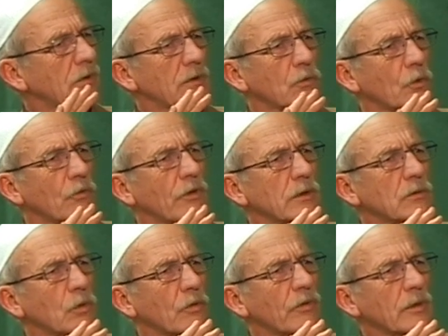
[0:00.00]
it
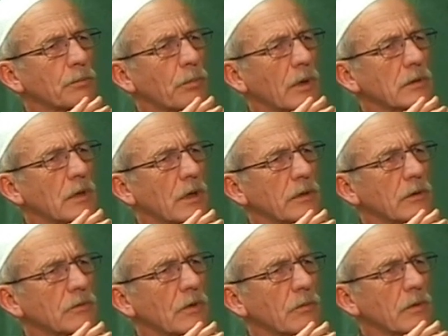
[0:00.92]
Tofat Baghdad
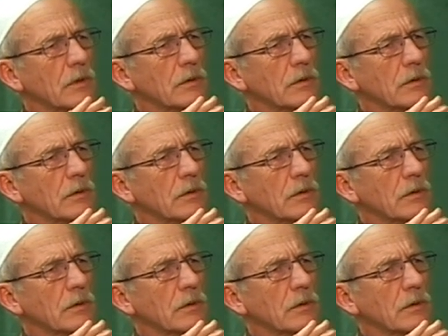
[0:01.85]
or something?